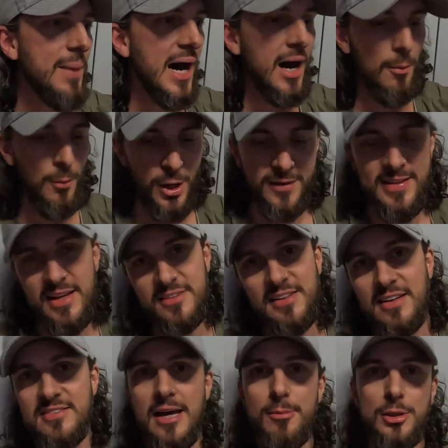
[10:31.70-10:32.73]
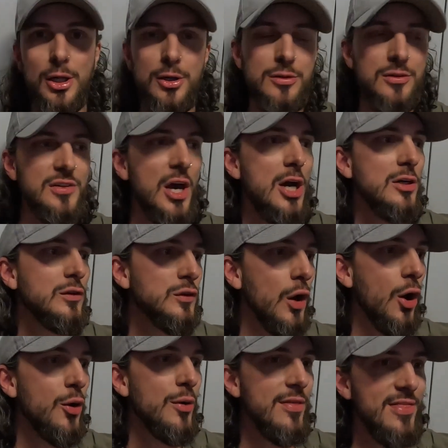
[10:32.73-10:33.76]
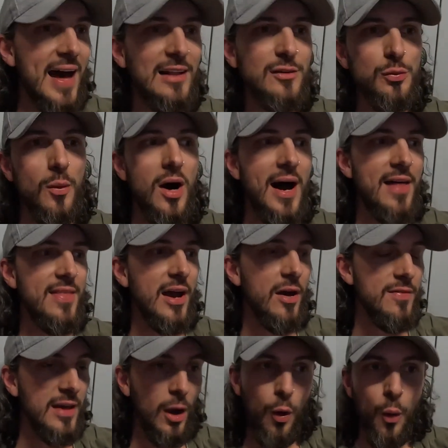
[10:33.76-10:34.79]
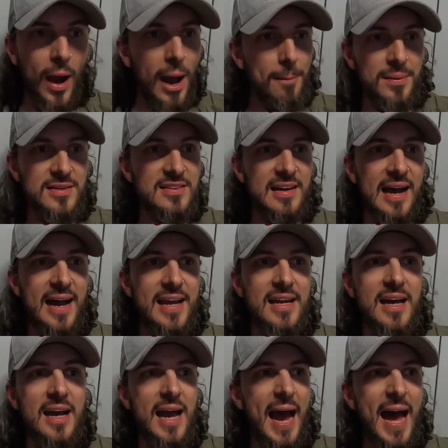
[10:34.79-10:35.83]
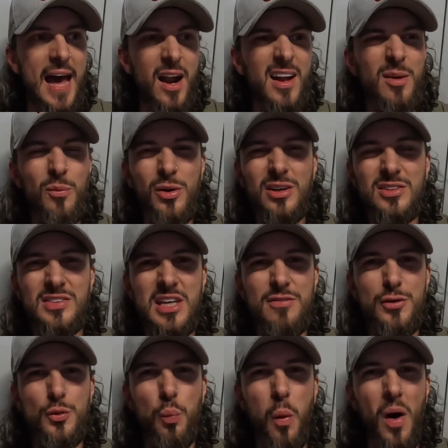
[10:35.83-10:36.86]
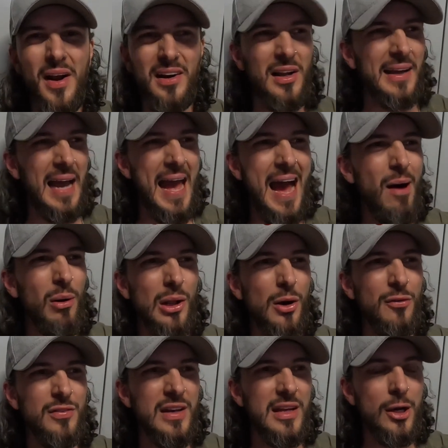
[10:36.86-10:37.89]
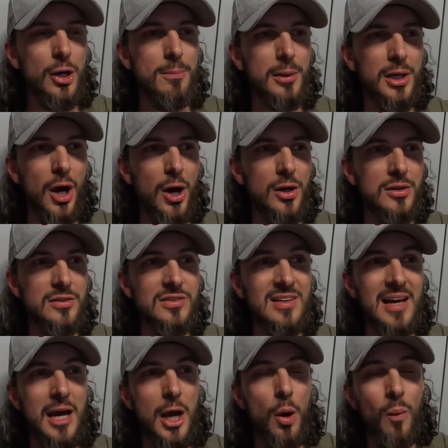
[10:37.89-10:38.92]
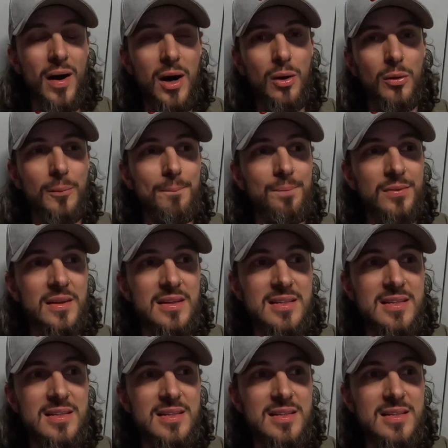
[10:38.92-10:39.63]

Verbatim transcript: But I'm wearing the exact same clothes. So that's why that it all happened today. And I didn't want to just give you one like hour long video because, well,